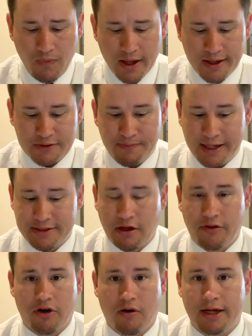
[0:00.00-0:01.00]
is based
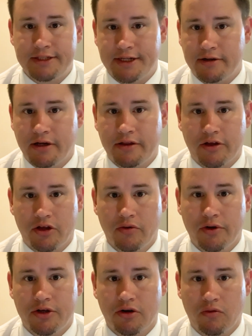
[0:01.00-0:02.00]
on the criteria that
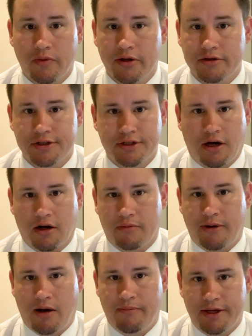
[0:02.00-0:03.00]
you and your realtor talk
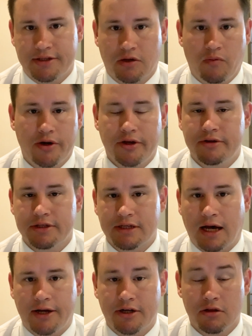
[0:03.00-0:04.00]
about, based on what you
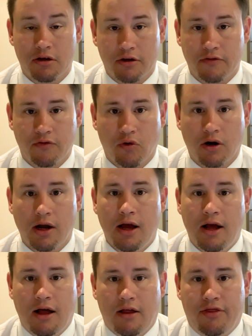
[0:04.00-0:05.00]
decide you're looking for.
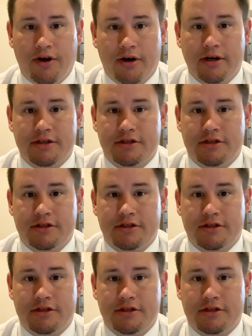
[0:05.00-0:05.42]
They're going to